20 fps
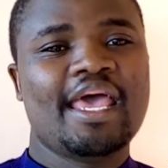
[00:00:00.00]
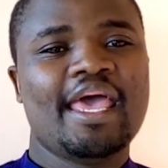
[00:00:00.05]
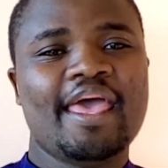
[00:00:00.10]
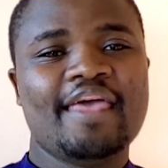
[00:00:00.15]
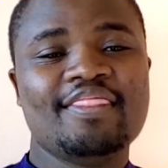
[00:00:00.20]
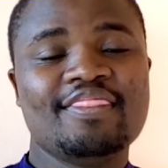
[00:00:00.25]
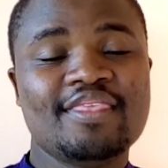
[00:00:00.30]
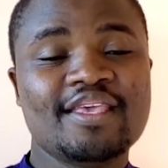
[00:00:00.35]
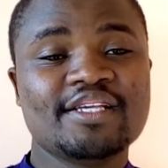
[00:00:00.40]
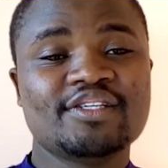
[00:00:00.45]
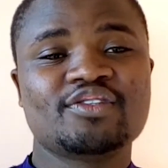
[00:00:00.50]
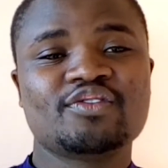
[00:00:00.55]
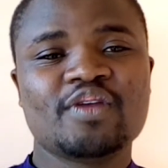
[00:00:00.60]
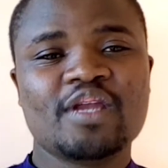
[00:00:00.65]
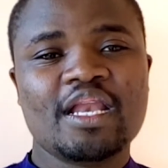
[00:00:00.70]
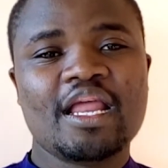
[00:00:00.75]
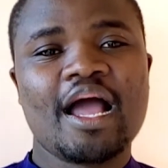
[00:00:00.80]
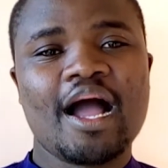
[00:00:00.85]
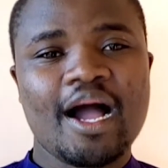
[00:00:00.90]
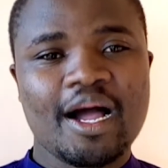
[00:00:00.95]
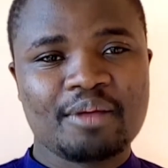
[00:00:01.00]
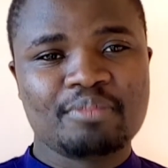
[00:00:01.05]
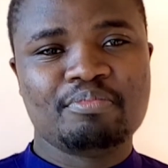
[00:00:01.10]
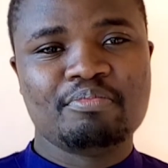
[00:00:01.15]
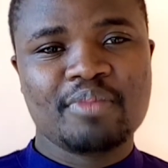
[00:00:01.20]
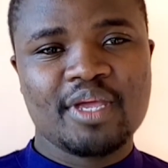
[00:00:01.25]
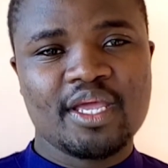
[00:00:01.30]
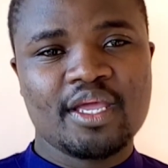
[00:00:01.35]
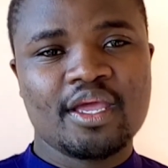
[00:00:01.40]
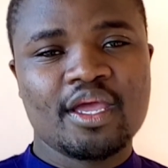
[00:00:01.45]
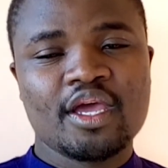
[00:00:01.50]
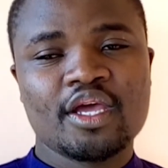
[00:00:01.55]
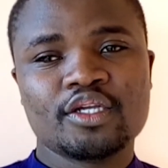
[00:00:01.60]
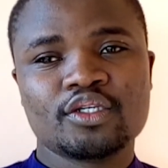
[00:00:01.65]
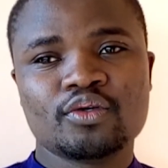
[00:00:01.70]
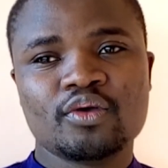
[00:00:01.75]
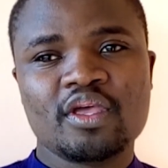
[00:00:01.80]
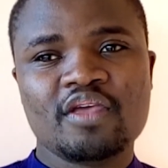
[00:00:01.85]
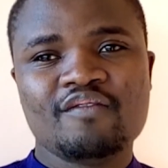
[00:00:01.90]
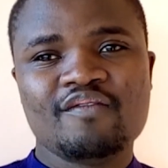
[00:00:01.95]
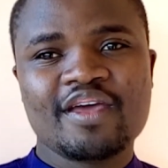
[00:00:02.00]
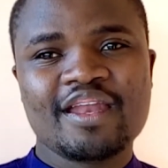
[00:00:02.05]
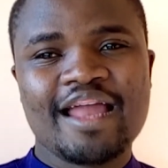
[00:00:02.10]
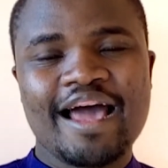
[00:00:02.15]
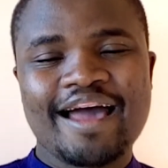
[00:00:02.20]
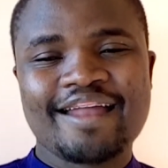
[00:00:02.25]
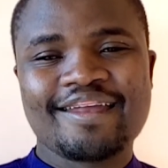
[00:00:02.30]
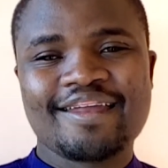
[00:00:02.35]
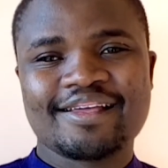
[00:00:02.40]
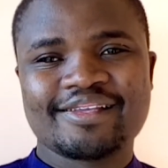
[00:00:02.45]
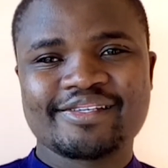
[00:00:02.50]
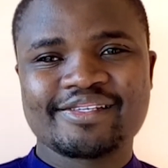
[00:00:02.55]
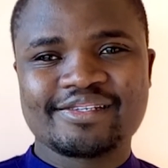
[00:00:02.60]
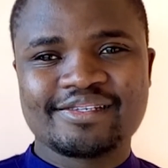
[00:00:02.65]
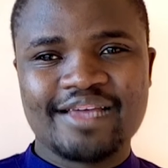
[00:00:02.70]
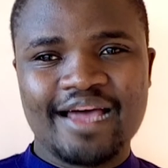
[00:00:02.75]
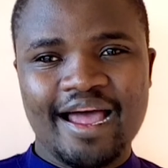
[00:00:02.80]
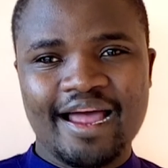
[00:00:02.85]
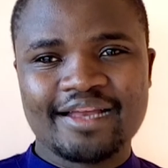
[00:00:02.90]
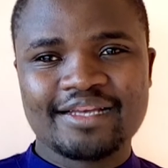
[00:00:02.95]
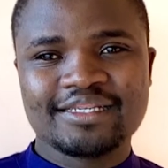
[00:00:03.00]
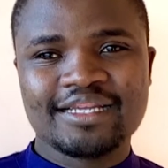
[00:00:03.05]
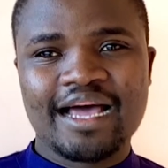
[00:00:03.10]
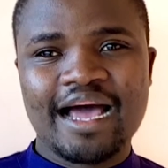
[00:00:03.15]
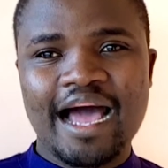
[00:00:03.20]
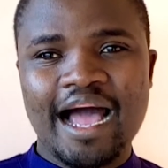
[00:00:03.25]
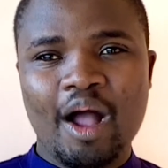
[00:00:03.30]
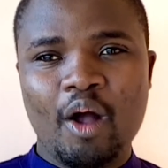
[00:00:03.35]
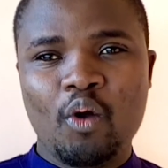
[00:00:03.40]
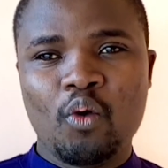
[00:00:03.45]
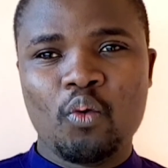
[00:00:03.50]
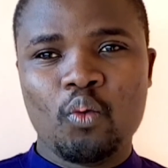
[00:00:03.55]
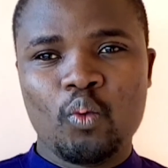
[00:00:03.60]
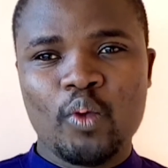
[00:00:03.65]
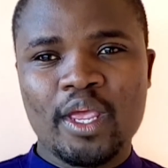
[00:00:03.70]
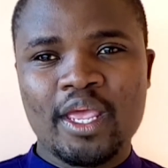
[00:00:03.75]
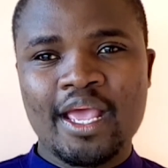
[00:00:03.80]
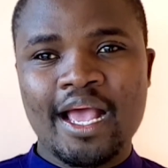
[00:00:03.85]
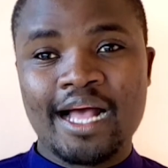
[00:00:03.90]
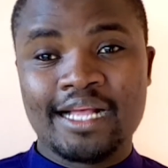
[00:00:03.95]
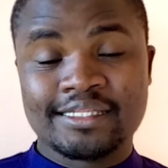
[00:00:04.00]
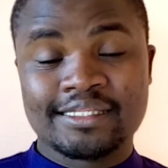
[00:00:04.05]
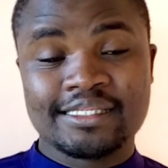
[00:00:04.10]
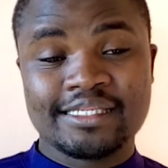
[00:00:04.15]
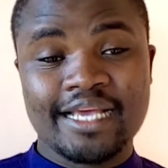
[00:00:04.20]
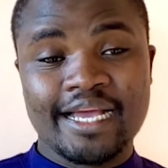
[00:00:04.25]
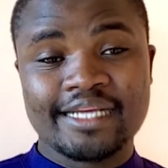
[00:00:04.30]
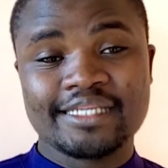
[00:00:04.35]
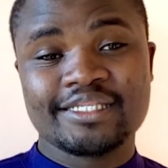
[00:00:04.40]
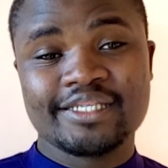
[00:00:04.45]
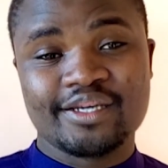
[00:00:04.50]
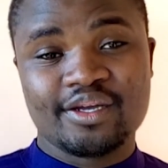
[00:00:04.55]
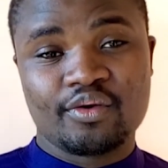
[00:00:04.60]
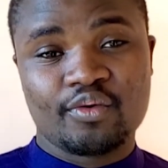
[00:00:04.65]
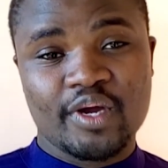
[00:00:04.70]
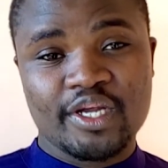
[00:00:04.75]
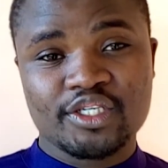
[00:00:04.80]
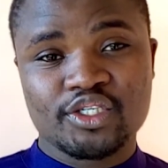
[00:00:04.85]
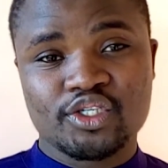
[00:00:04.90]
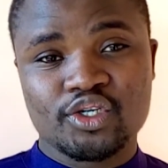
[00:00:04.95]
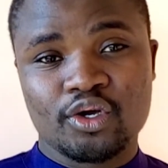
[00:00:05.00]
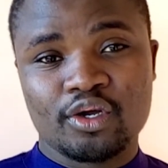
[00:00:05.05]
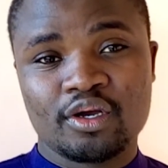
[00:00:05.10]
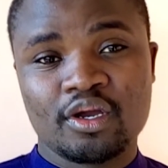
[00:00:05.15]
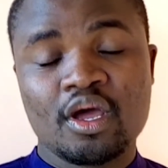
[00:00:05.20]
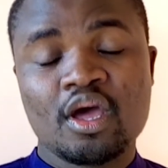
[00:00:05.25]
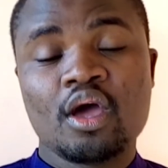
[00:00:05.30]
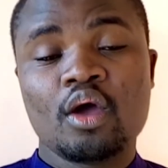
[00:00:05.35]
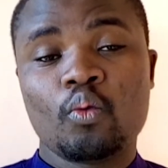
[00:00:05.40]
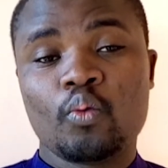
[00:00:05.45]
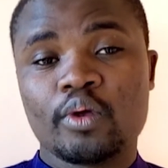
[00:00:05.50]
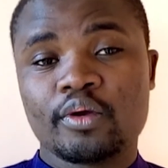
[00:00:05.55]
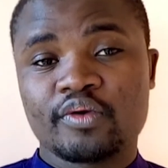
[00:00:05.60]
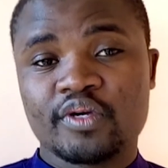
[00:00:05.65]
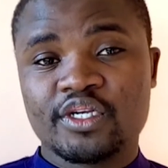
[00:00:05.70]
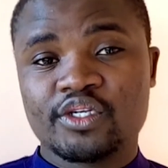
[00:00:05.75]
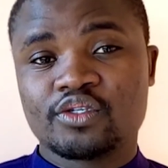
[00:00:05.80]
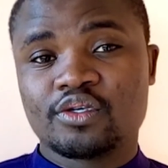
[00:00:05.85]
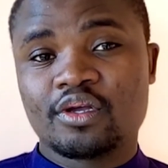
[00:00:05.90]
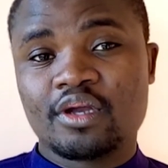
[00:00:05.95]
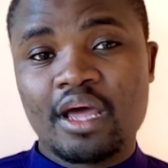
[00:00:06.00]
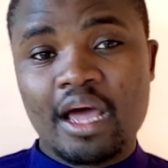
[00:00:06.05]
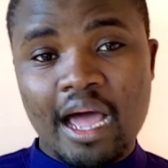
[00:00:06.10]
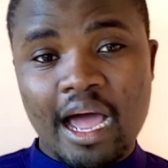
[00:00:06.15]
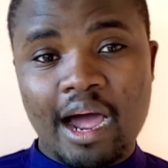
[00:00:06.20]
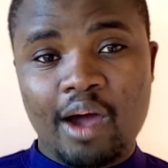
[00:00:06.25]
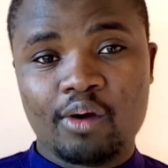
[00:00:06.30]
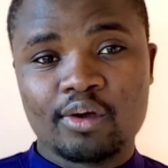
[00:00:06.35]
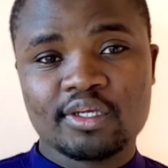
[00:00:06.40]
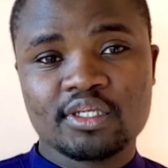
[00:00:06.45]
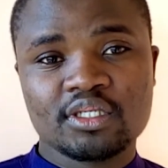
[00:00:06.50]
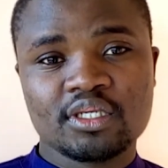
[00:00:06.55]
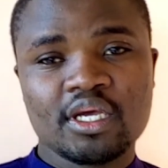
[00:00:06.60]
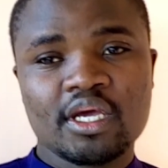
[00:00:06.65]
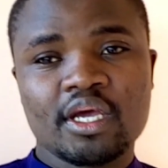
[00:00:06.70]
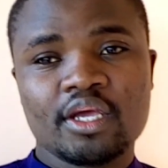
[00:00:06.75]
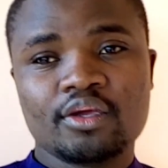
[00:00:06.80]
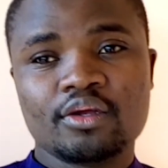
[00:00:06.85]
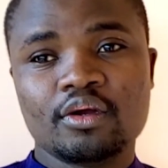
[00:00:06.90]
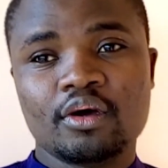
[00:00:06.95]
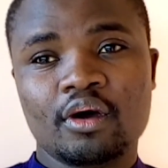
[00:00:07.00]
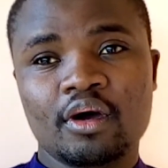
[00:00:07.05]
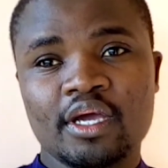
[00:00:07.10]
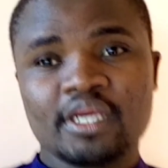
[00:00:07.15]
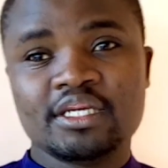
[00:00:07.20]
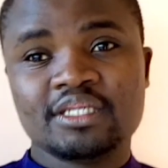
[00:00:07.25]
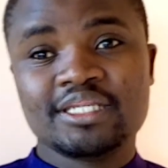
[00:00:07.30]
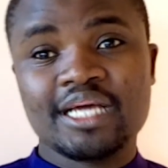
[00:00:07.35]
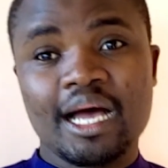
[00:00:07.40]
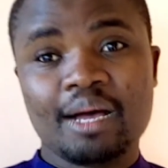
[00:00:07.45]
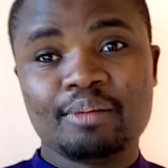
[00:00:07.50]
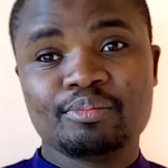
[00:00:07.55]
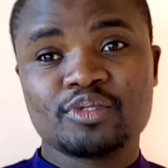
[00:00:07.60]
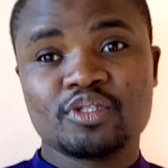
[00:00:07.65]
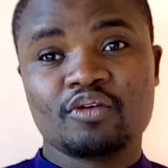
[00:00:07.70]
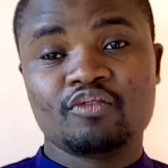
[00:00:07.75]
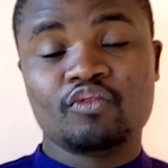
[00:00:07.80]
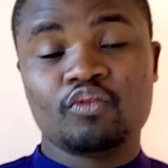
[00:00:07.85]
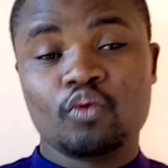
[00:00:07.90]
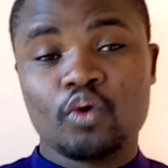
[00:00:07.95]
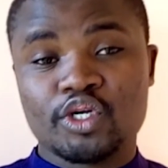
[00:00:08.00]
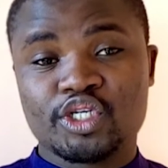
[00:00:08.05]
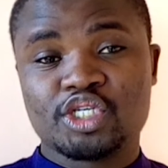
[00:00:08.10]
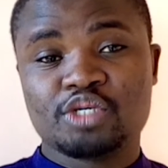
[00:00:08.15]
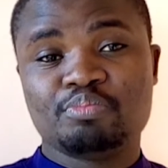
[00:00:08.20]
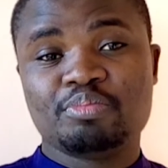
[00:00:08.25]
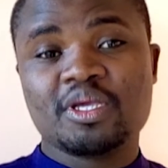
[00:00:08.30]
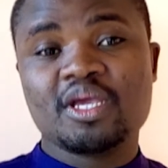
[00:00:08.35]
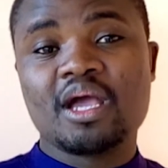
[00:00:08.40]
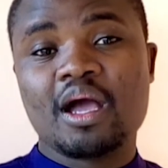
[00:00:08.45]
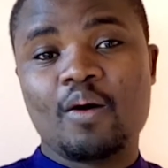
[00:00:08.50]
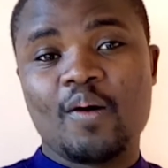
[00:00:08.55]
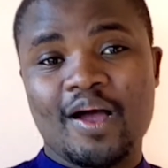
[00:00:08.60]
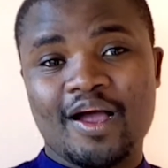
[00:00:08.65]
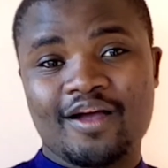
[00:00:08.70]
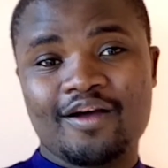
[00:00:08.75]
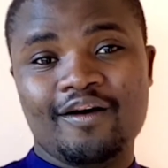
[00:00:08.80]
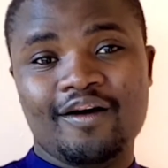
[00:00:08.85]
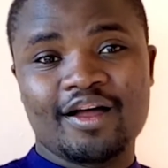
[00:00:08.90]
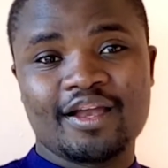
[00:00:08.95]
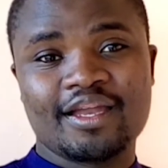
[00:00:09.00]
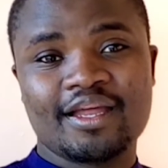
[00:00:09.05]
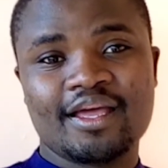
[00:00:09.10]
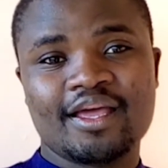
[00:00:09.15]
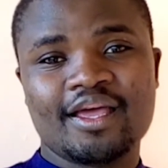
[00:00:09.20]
And this really helped me to even understand how we as young generation, we reason out, in terms of worshiping our God,